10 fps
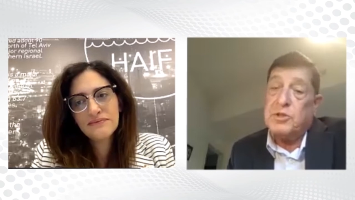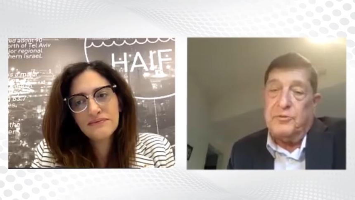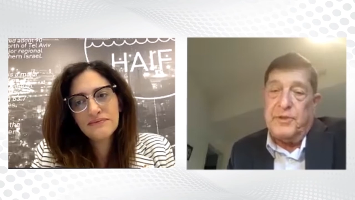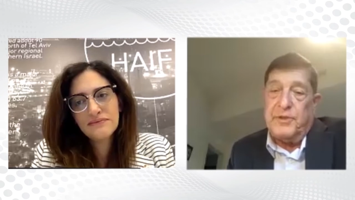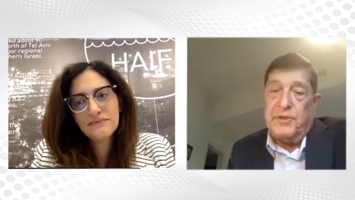
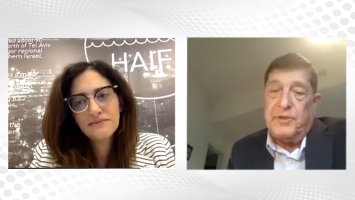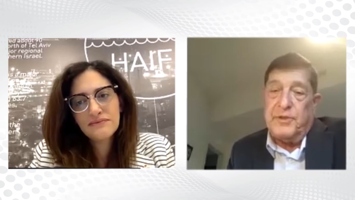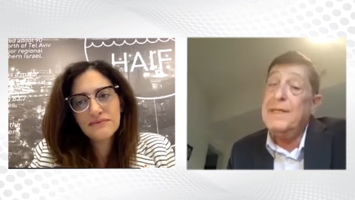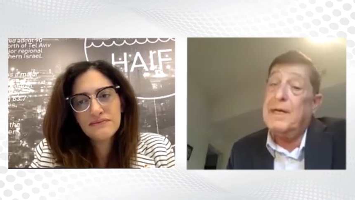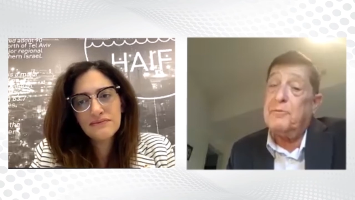Speaker 1: of them didn't
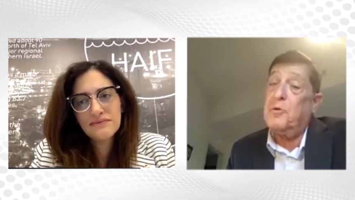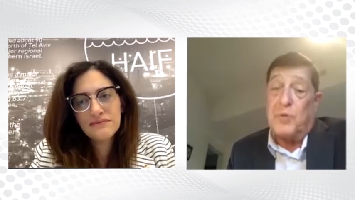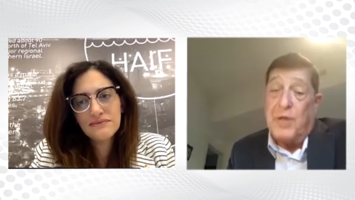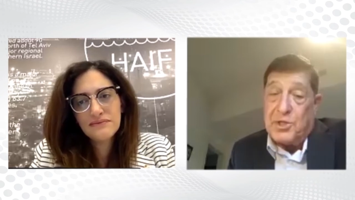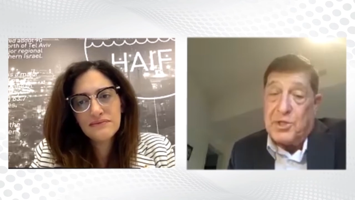come from
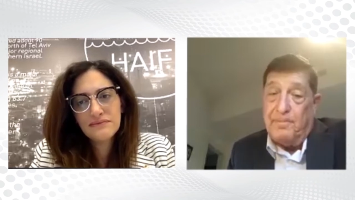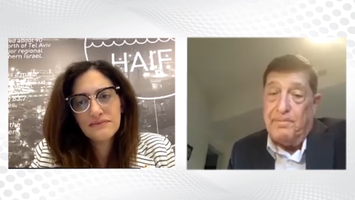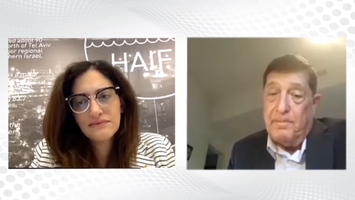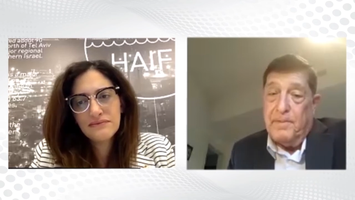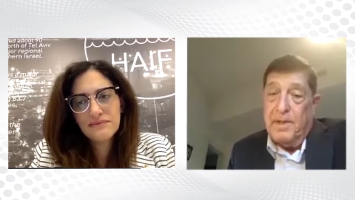Russia,
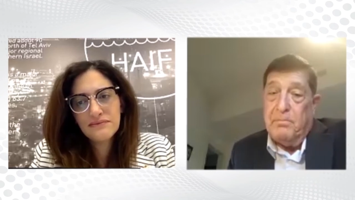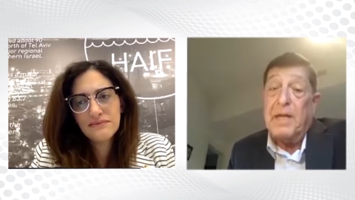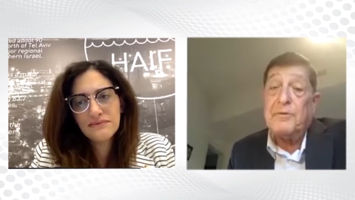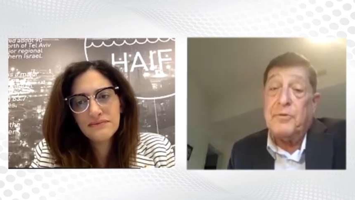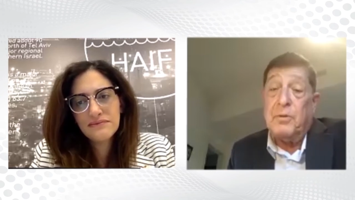but
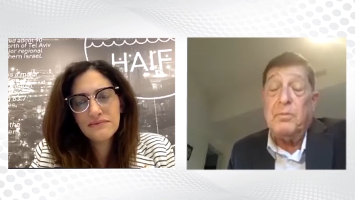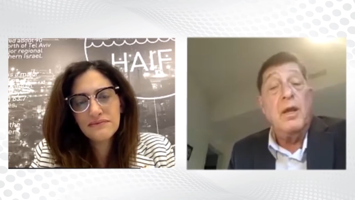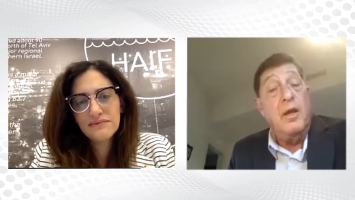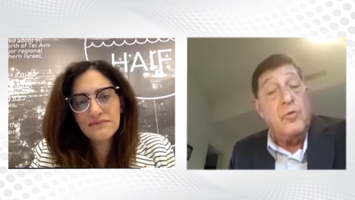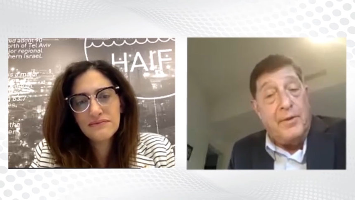from
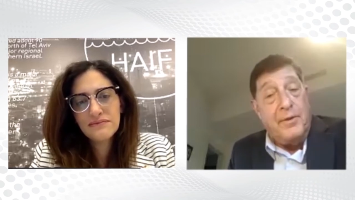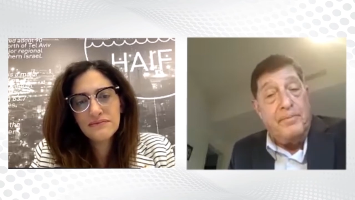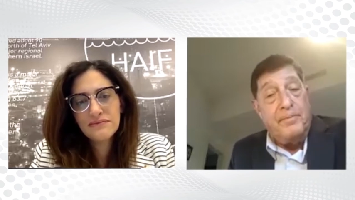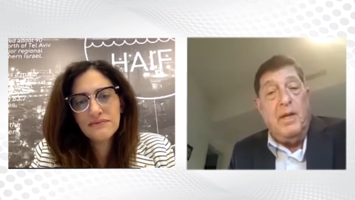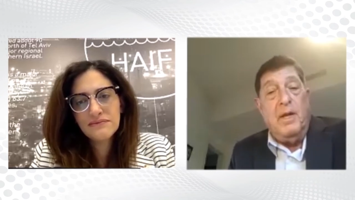Iran.
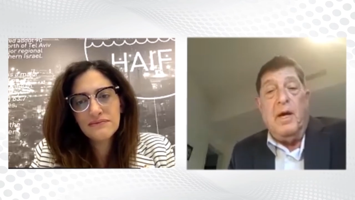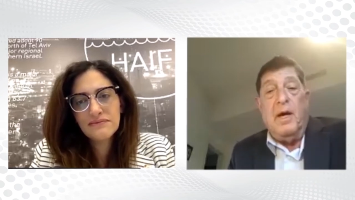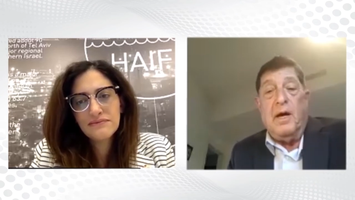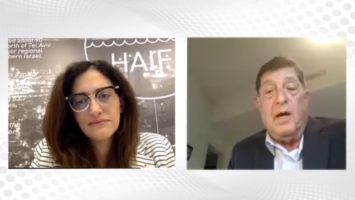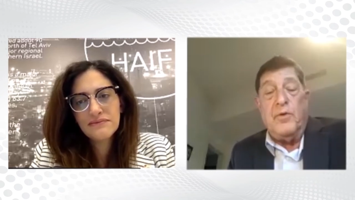
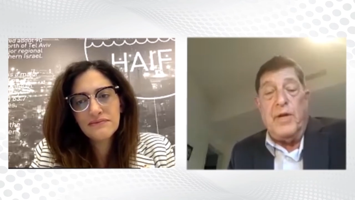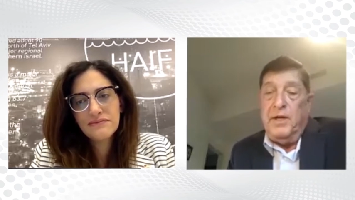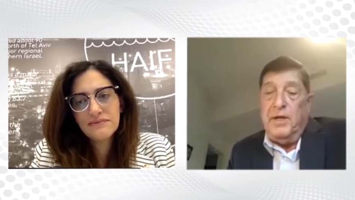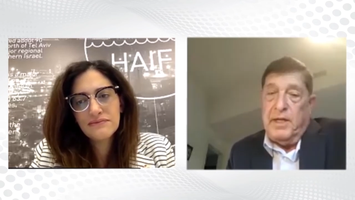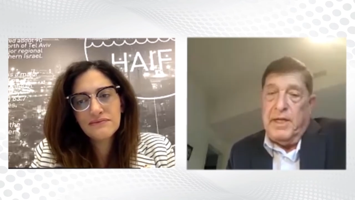Uh,
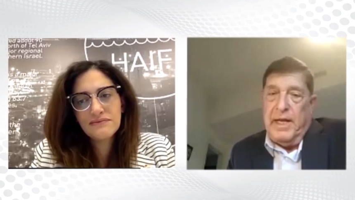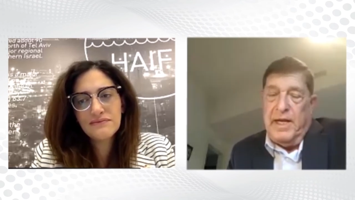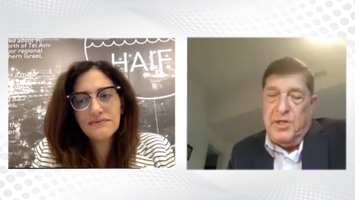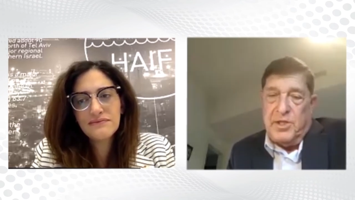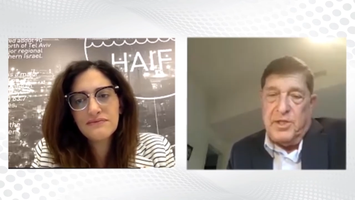Iranian
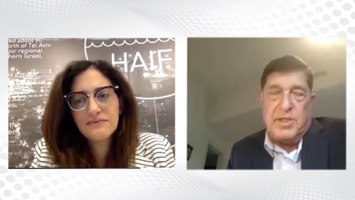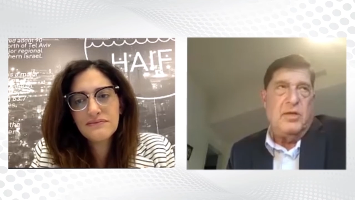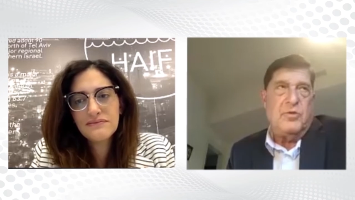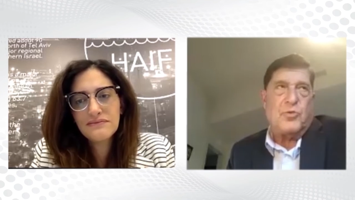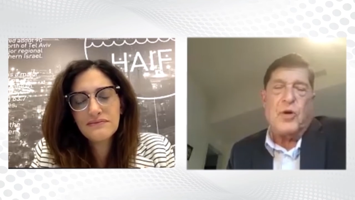agents
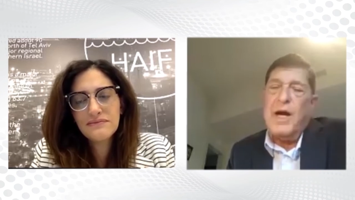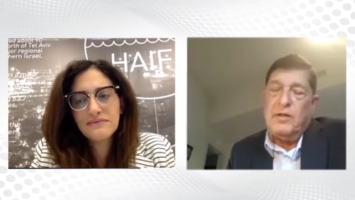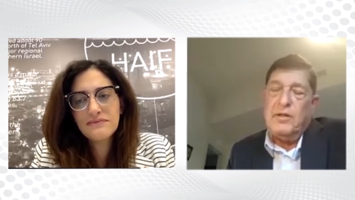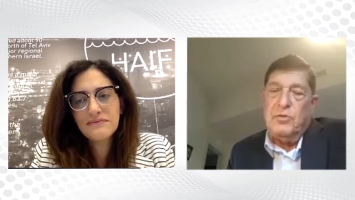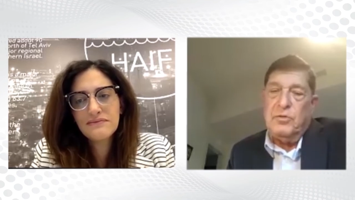tried
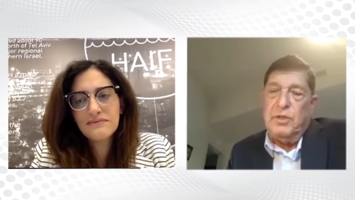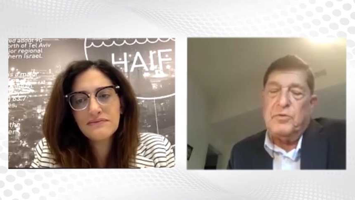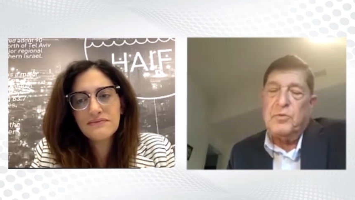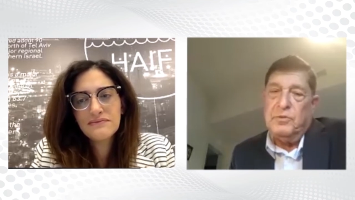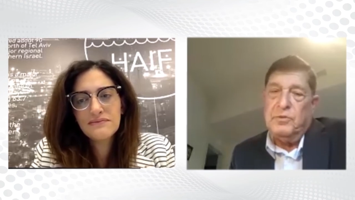to
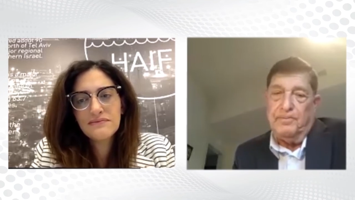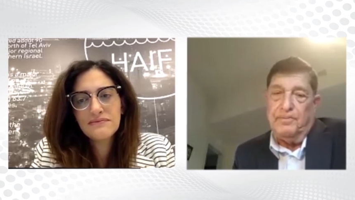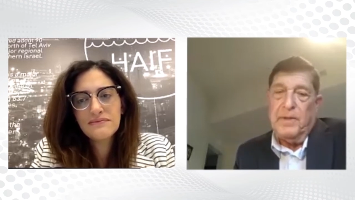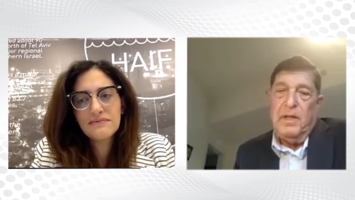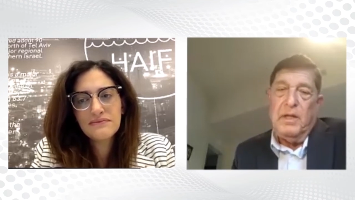intrude
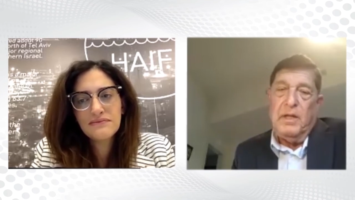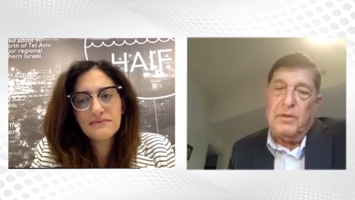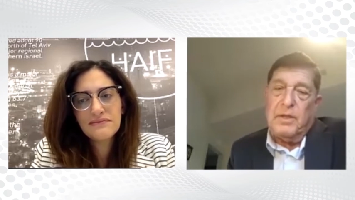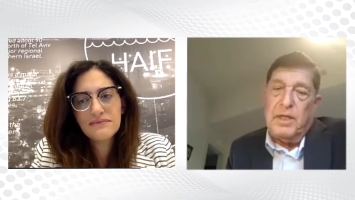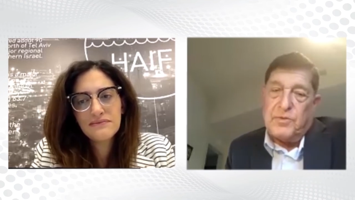into
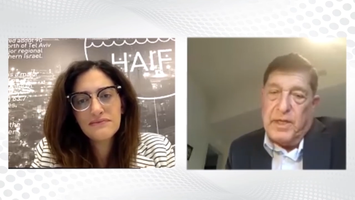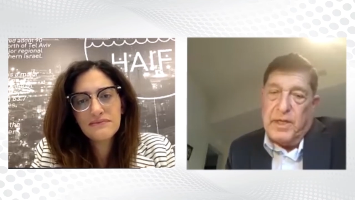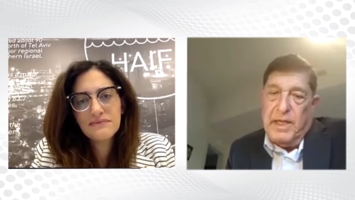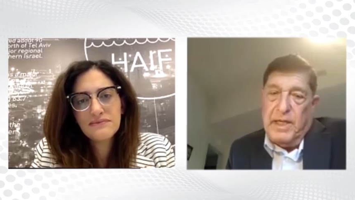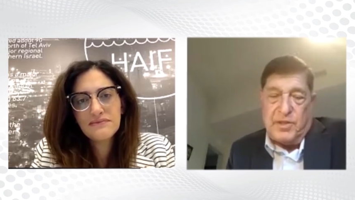the
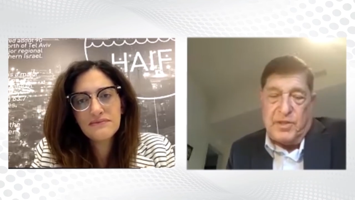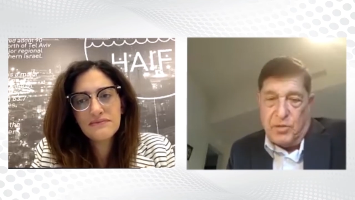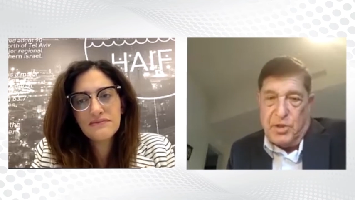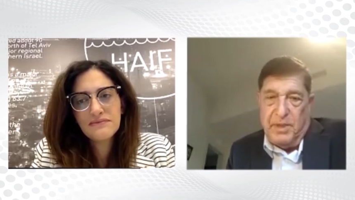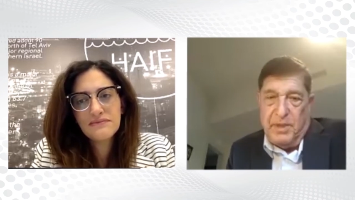Israeli
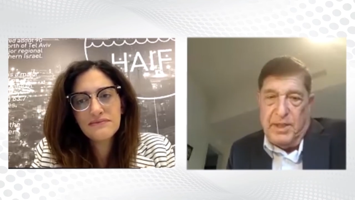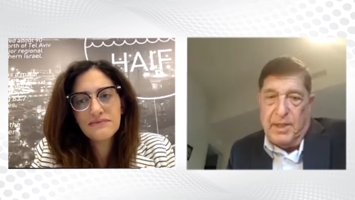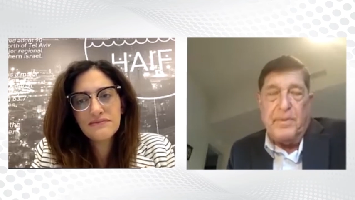social media.